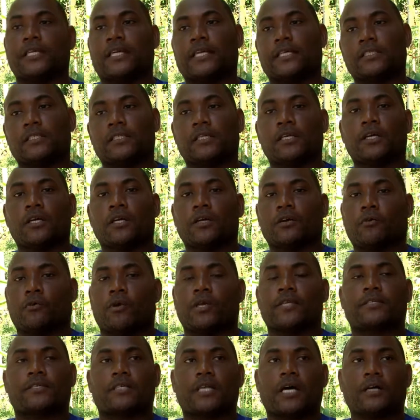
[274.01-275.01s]
they can
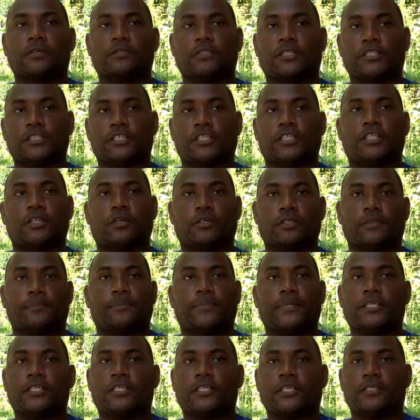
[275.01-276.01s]
rest out and chill on the
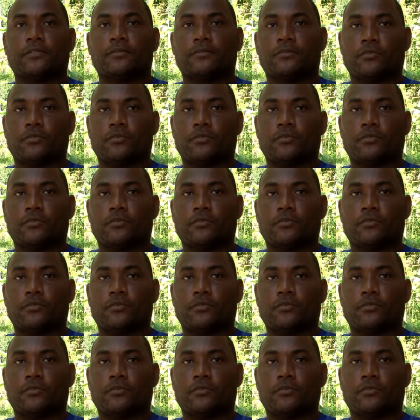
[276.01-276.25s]
beach and